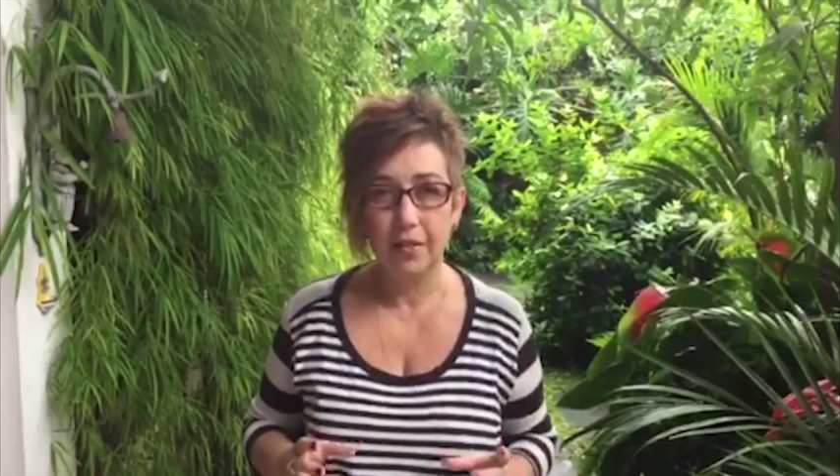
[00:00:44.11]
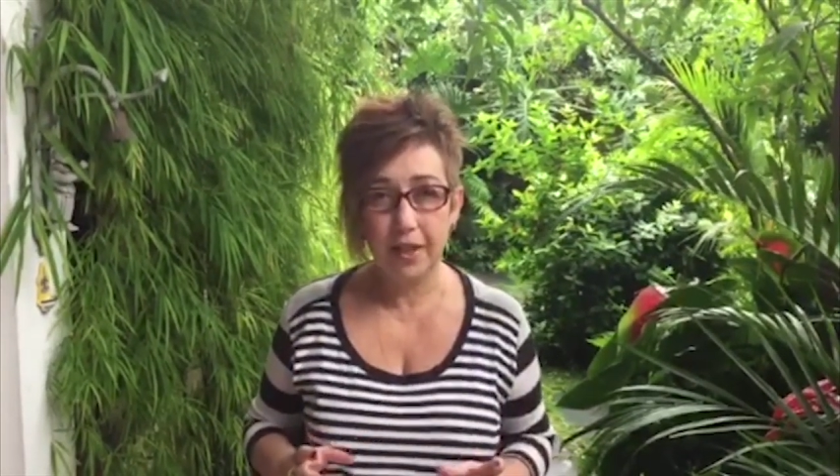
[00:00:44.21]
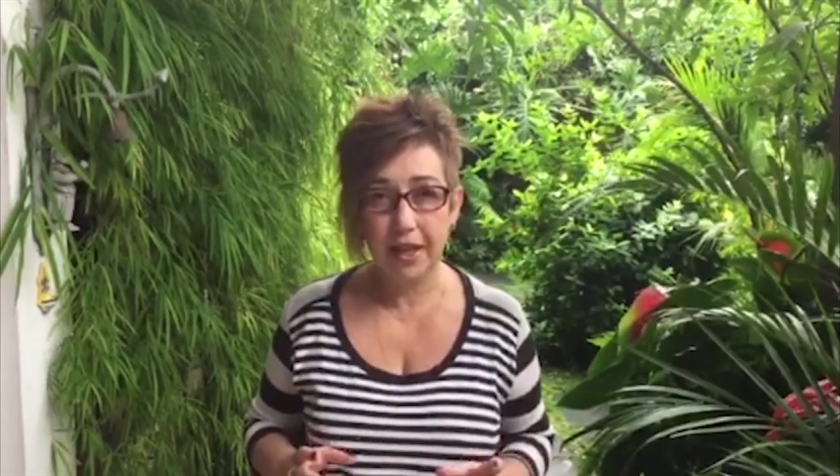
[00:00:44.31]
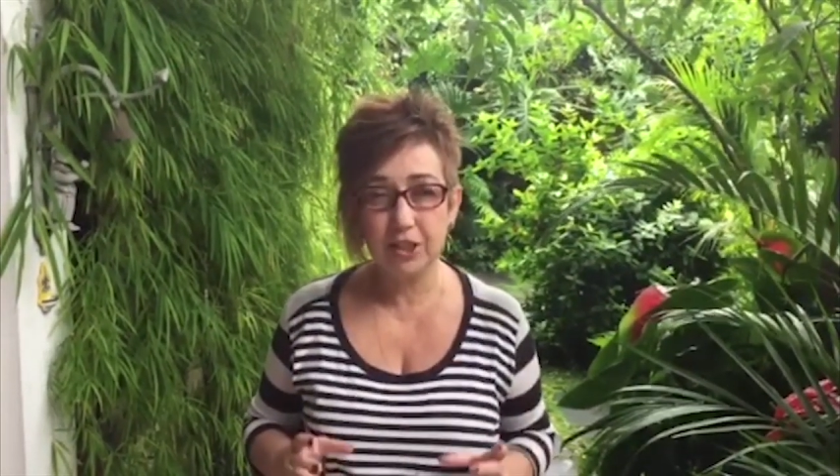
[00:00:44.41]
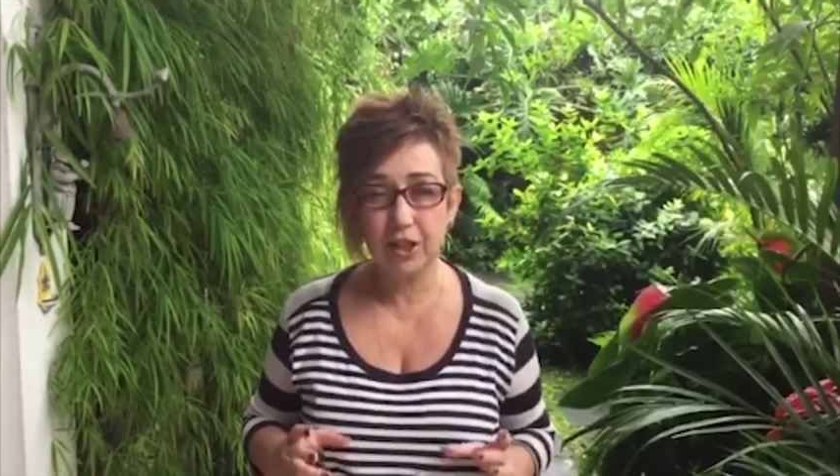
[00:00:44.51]

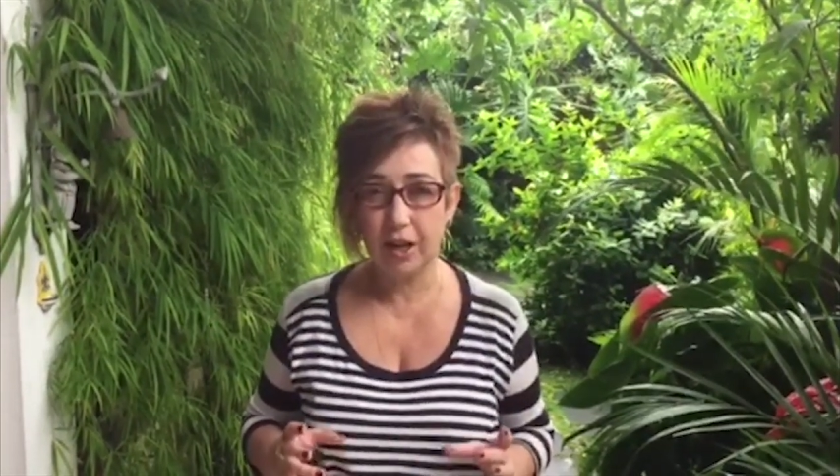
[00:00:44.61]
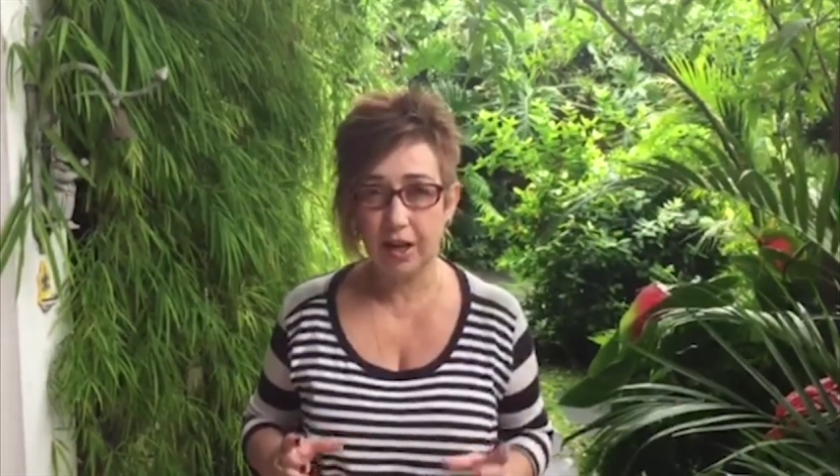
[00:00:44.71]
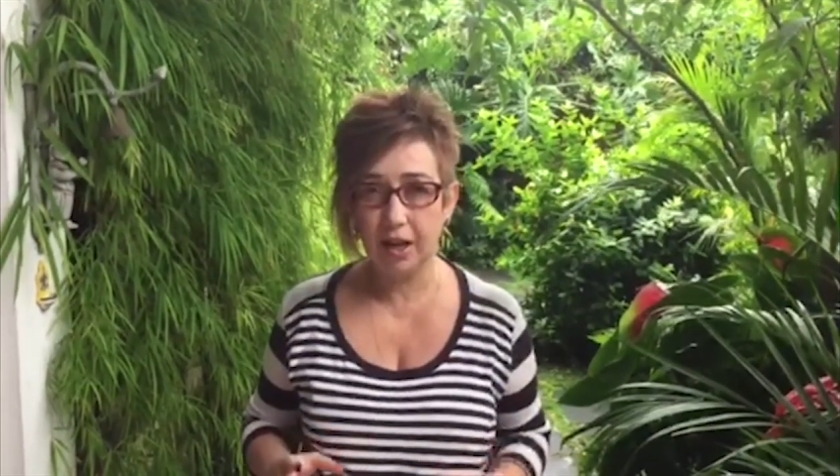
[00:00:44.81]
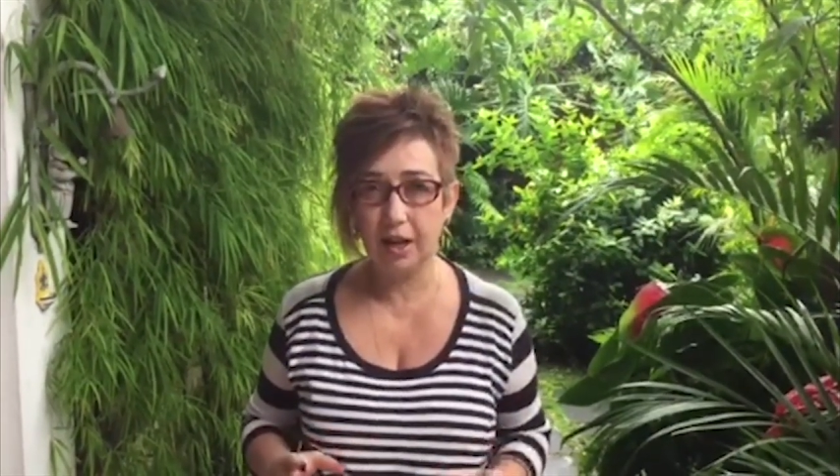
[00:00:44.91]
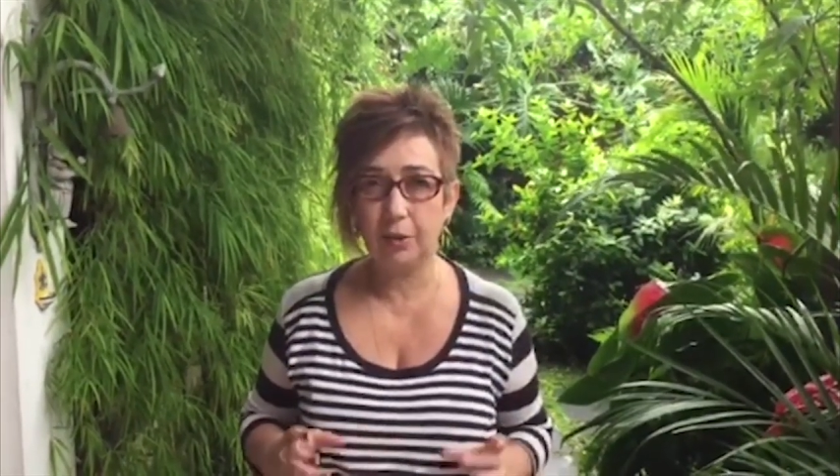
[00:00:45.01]
that
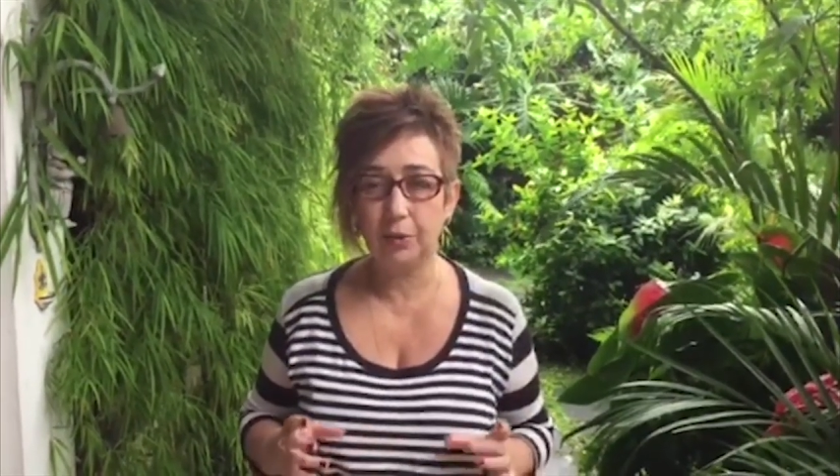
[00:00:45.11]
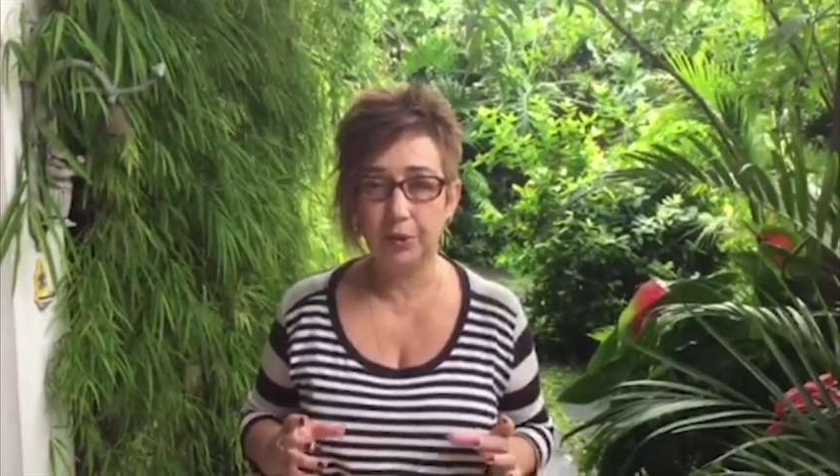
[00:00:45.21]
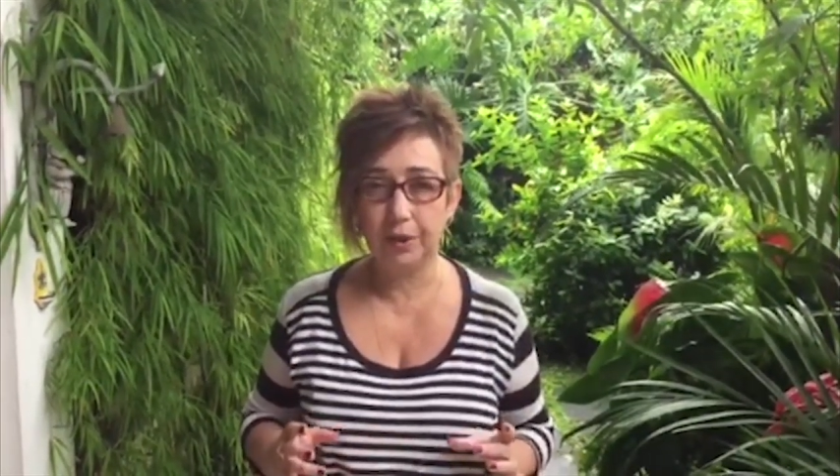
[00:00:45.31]
are